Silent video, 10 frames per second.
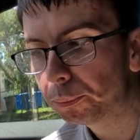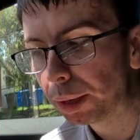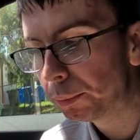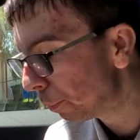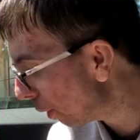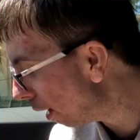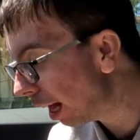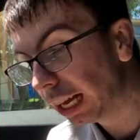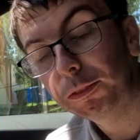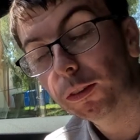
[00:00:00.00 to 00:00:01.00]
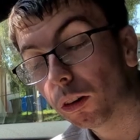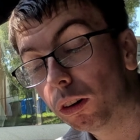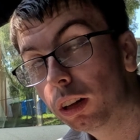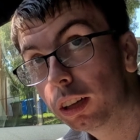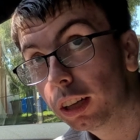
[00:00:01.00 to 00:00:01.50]
BMW
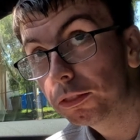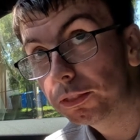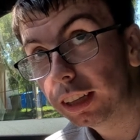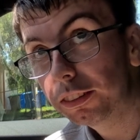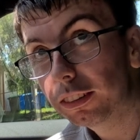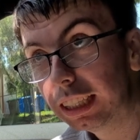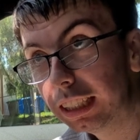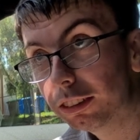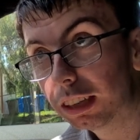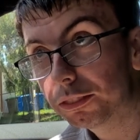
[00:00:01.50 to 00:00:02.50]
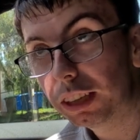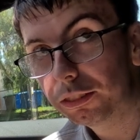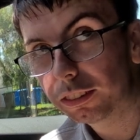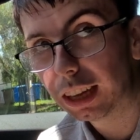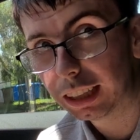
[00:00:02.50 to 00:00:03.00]
i4 eDrive
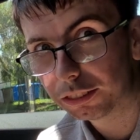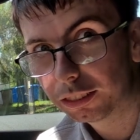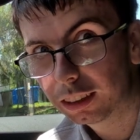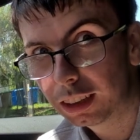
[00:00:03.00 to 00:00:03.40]
35,